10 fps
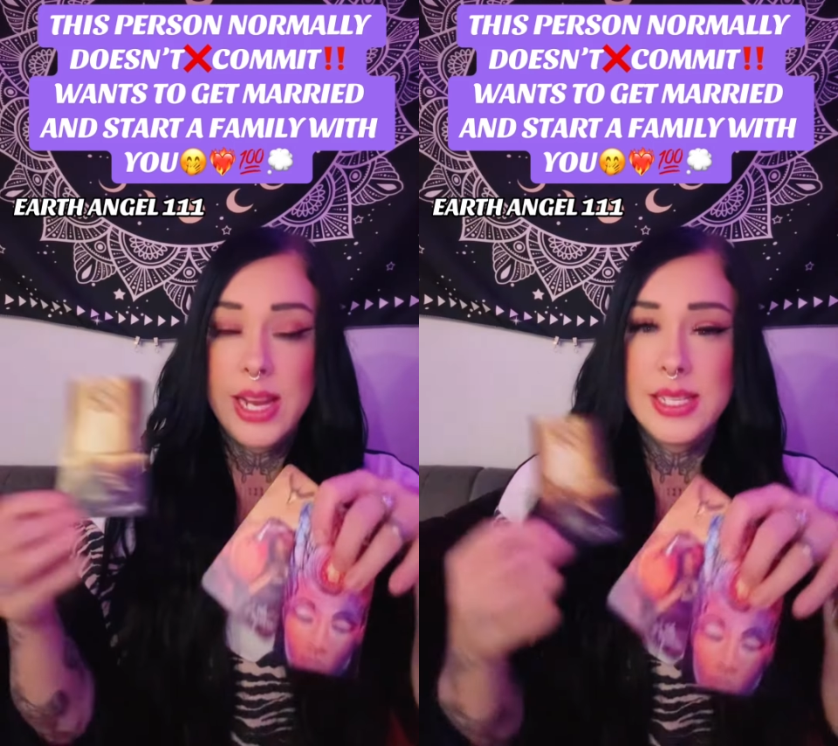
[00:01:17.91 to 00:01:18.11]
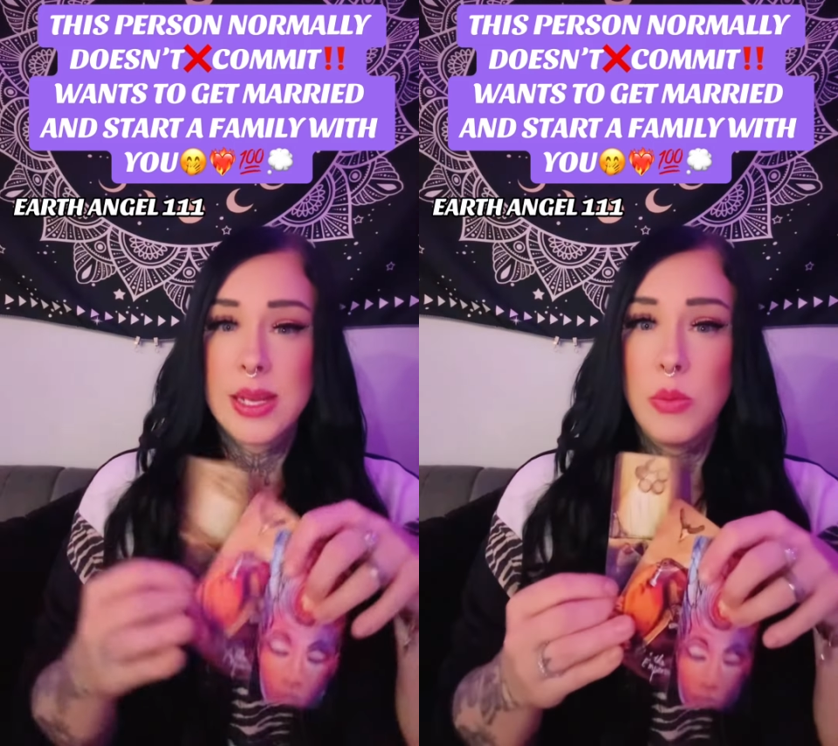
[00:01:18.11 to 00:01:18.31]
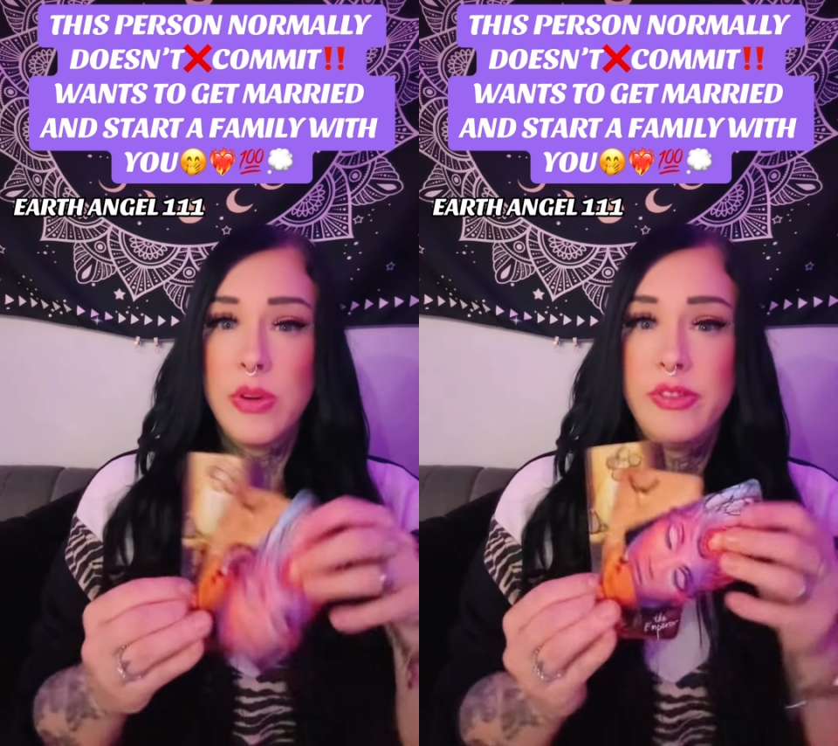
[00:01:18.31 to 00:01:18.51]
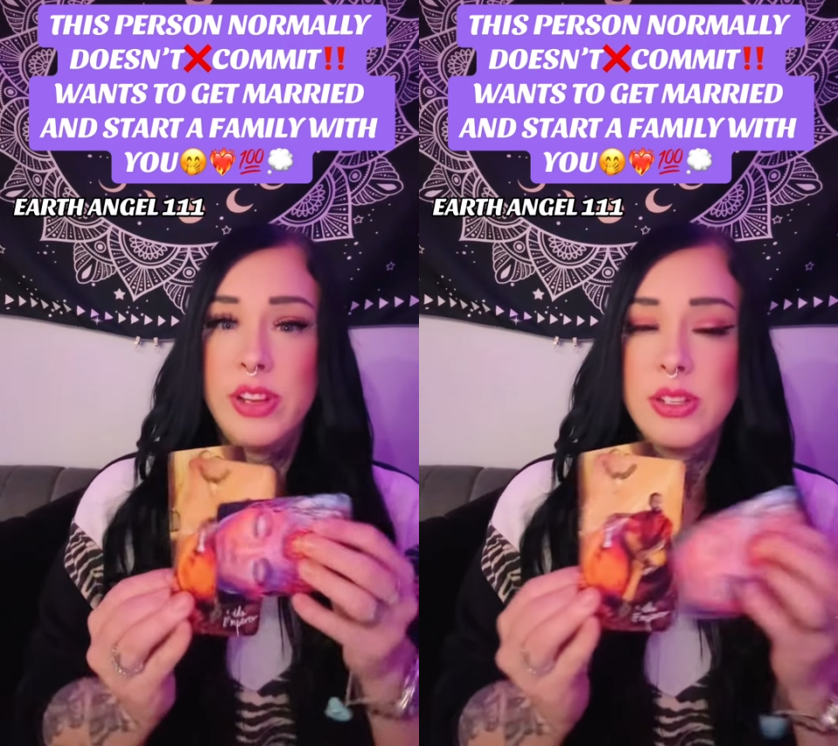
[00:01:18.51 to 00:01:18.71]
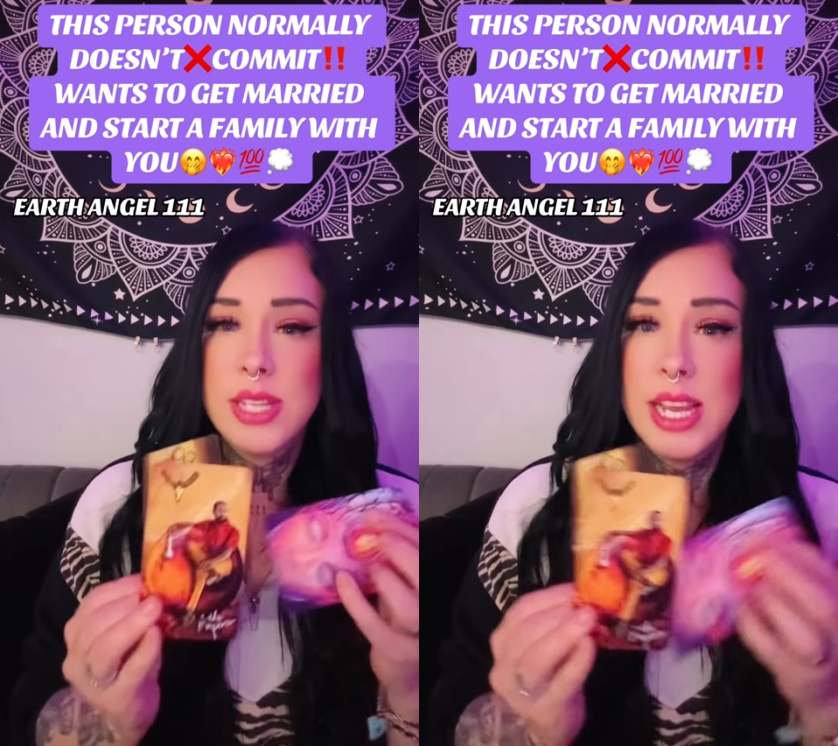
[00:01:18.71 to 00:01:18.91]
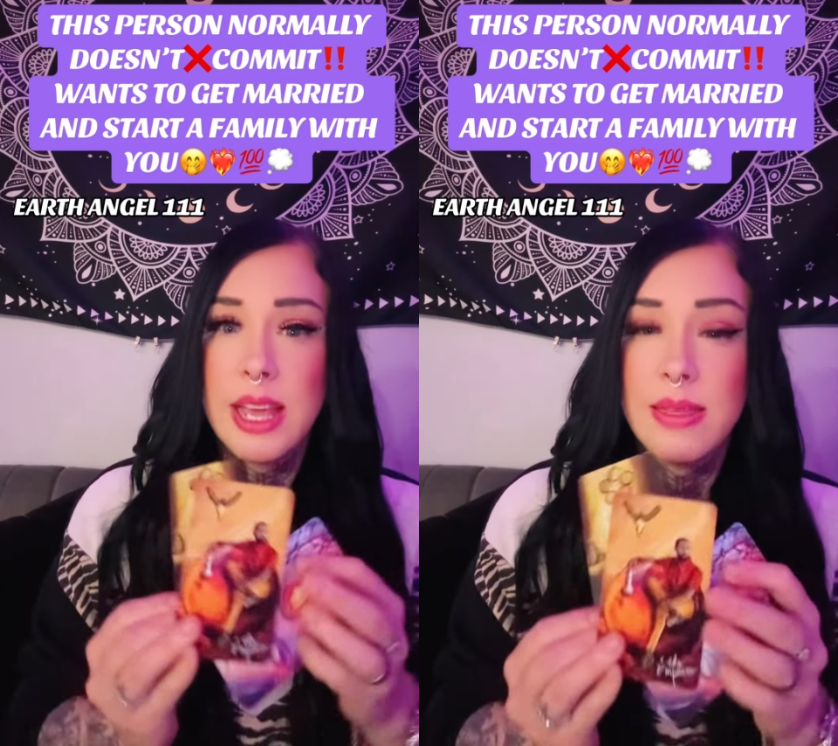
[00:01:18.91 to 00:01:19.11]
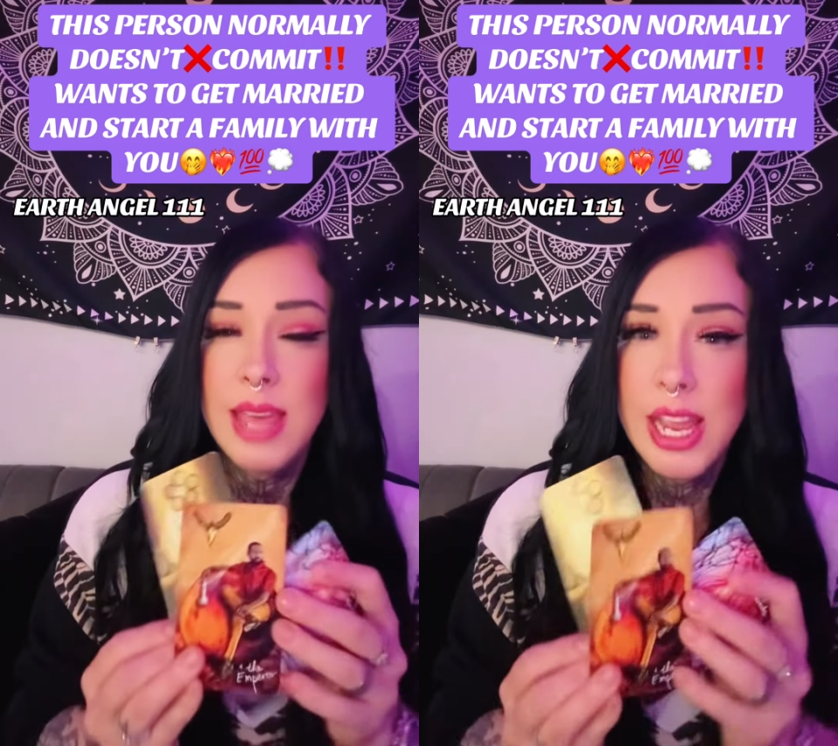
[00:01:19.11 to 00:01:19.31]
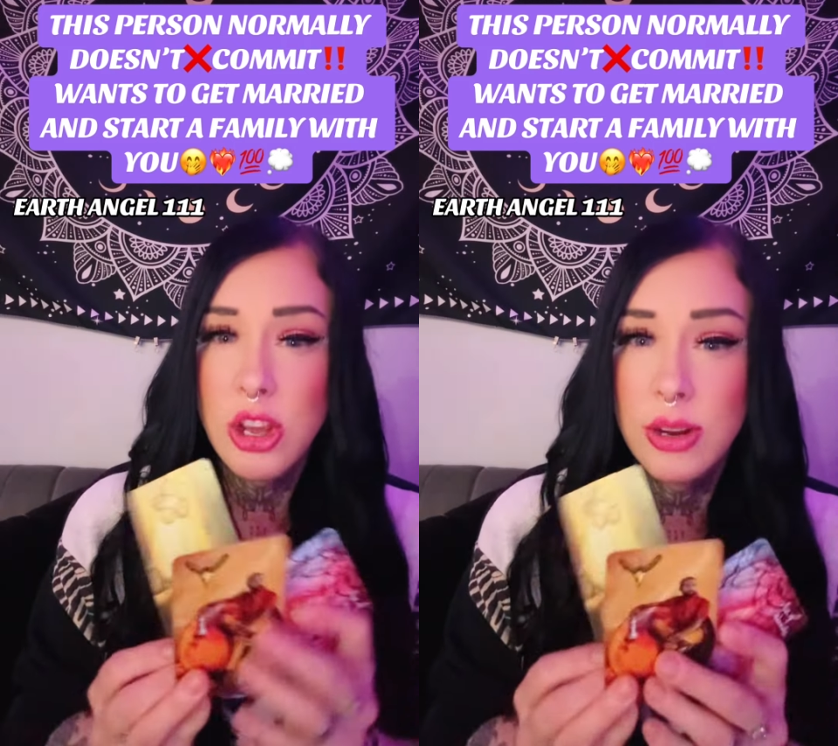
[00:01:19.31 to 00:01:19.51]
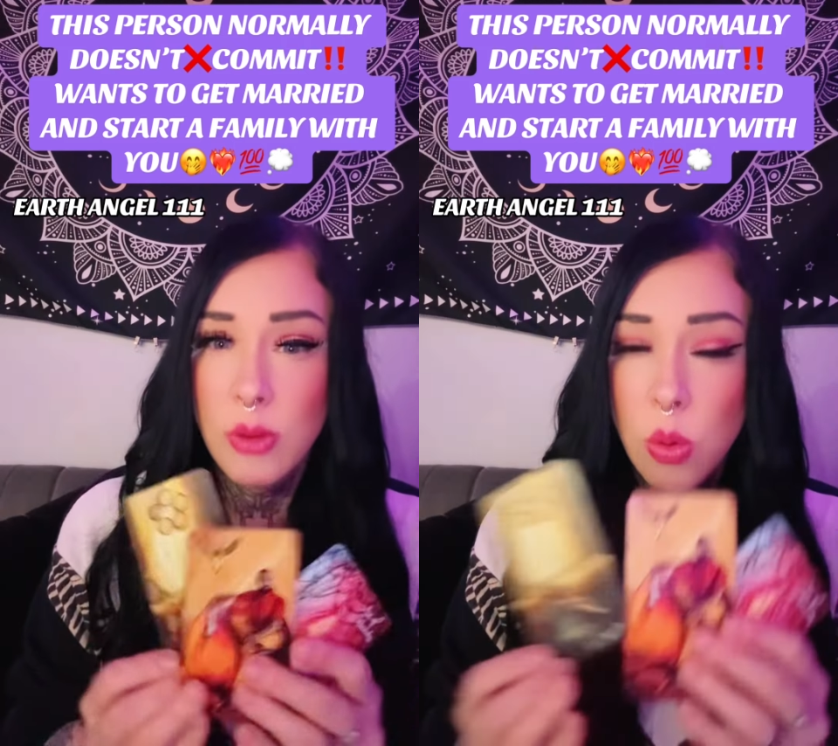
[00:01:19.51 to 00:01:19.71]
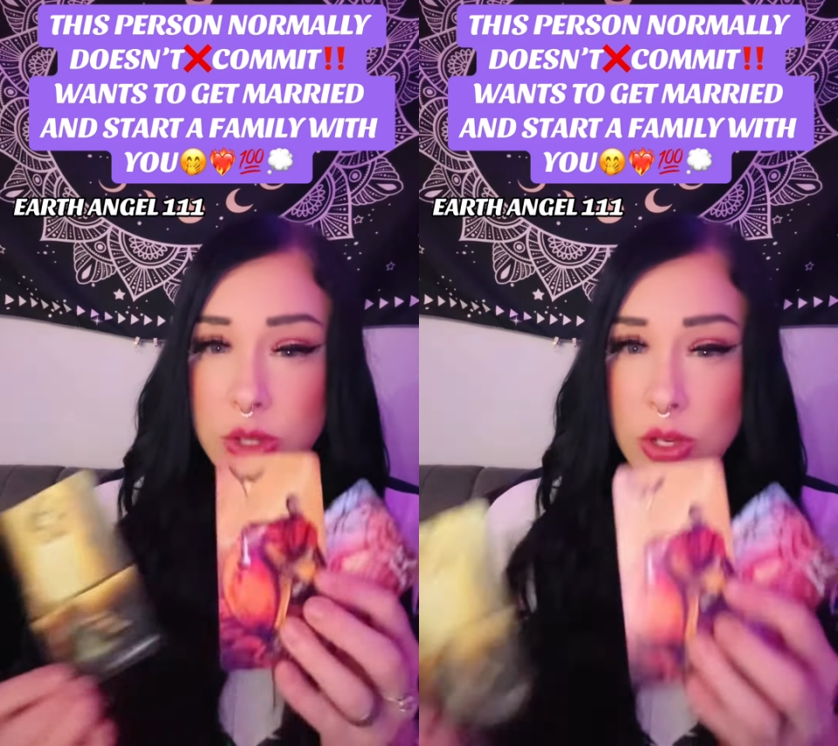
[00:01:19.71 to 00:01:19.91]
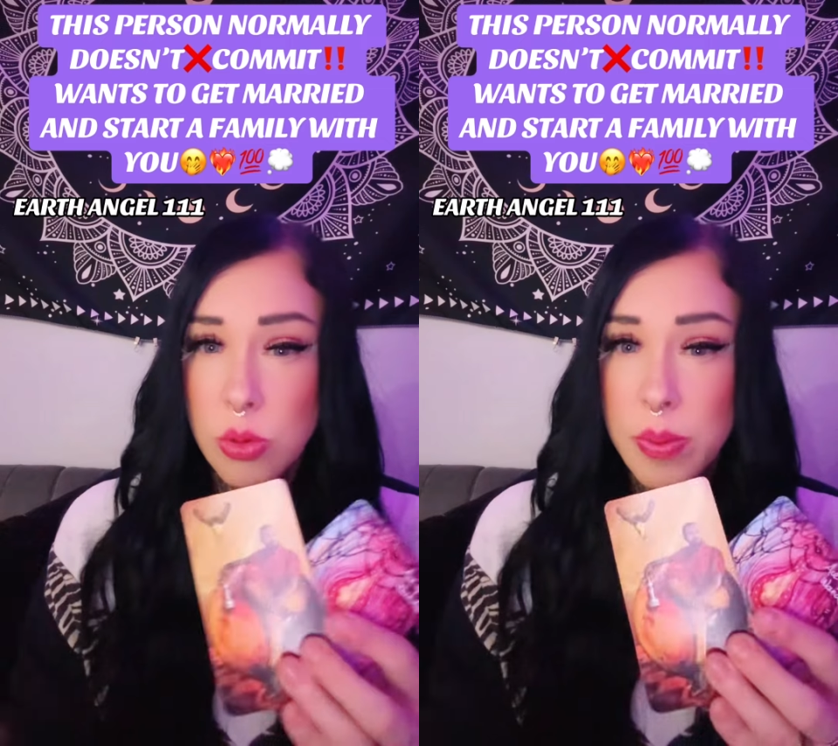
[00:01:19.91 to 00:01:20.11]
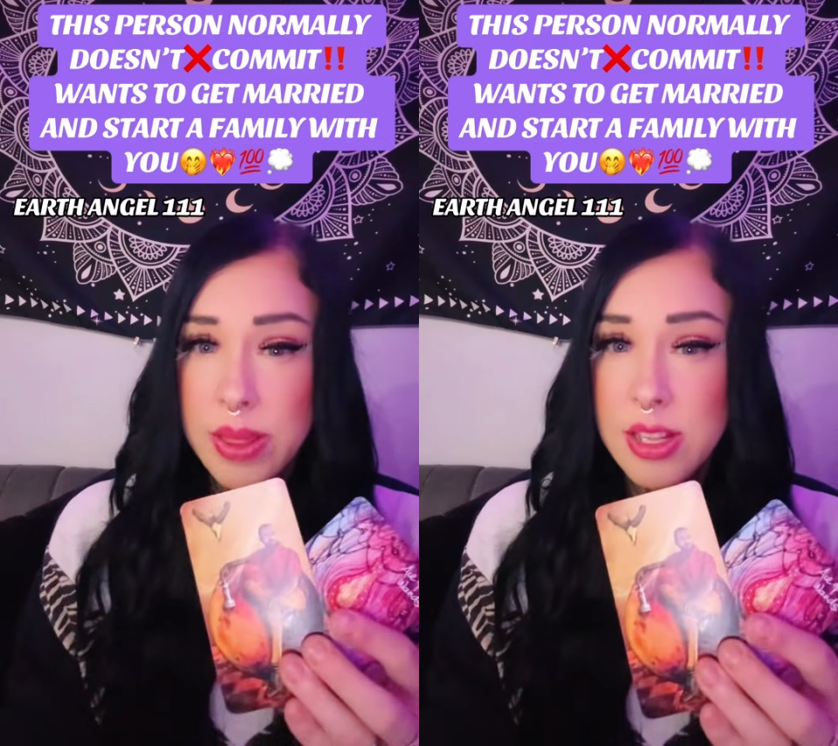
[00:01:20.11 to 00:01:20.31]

Someone feels like they could have also been